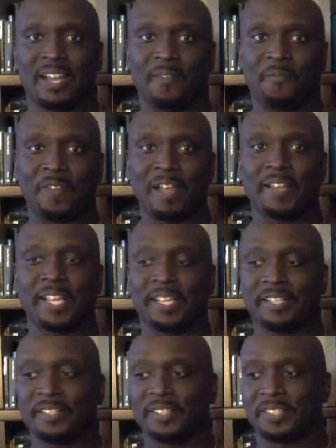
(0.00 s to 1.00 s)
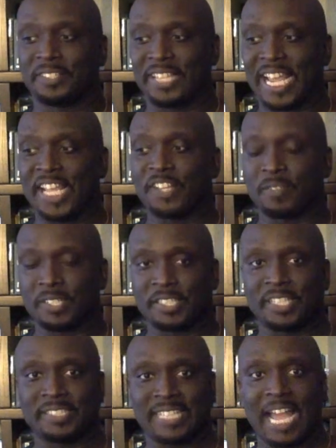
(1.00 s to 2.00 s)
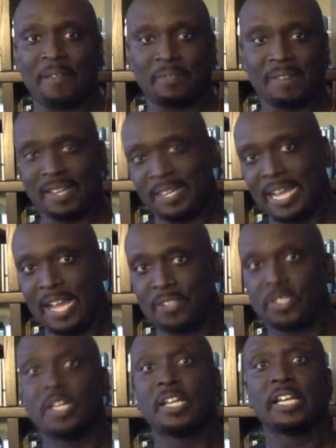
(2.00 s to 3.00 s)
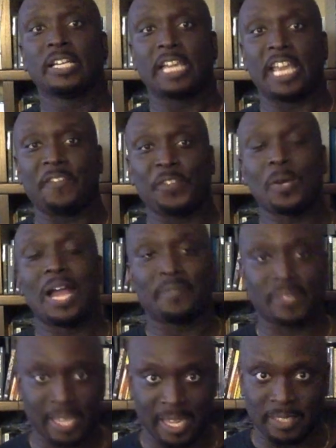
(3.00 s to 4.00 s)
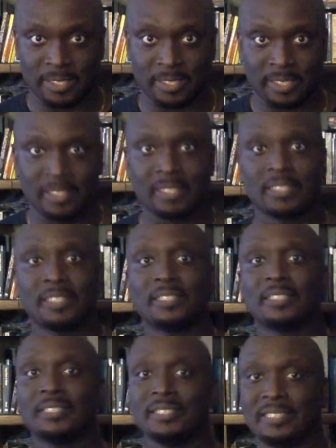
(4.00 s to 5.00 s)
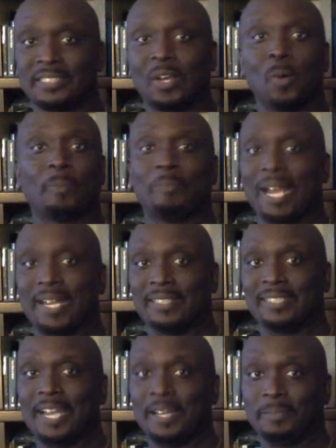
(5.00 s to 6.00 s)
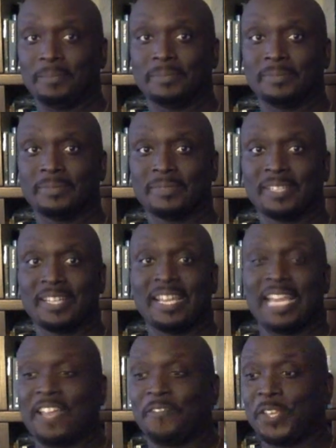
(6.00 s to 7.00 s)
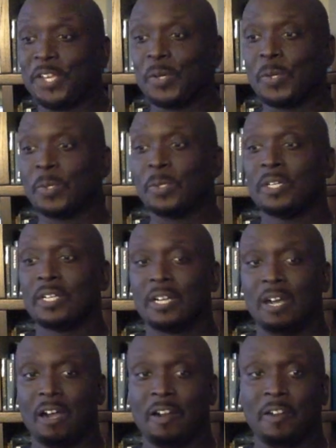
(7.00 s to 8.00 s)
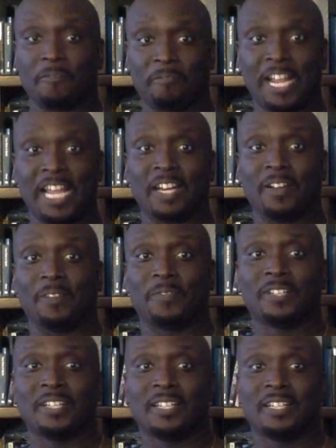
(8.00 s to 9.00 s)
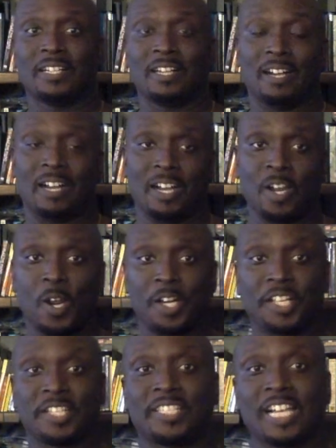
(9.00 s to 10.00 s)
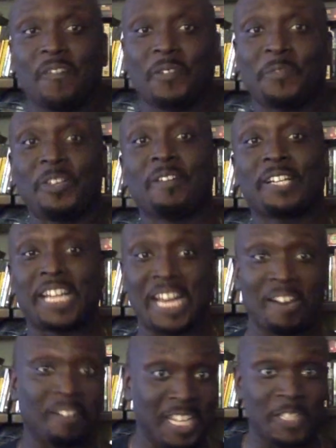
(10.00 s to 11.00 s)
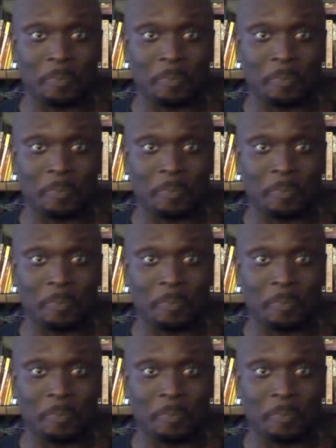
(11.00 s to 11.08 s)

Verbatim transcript: a very dangerous thing to have around the house. If you have kids, don't buy this item. If you are afraid of uh, hurting yourself, if you're a careless